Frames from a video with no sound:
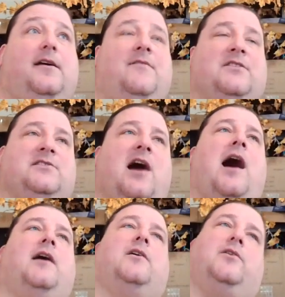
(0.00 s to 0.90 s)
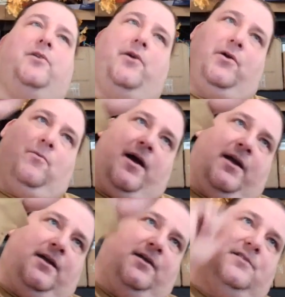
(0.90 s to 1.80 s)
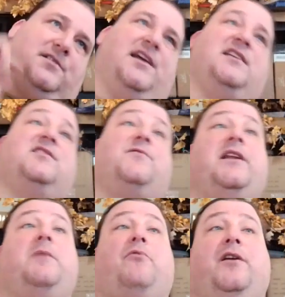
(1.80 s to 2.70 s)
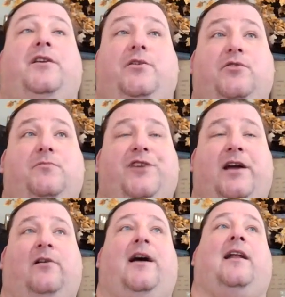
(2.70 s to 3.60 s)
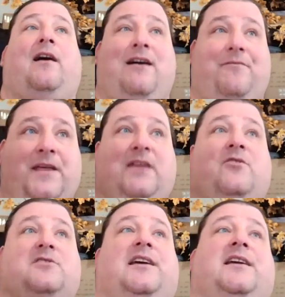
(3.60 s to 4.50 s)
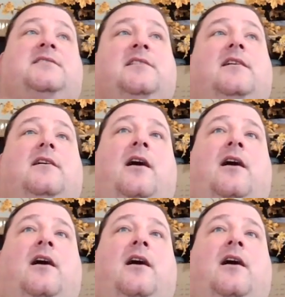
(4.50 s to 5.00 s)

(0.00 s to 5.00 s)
If it's not, go to my today's 3D print YouTube channel and I'll have Thingiverse links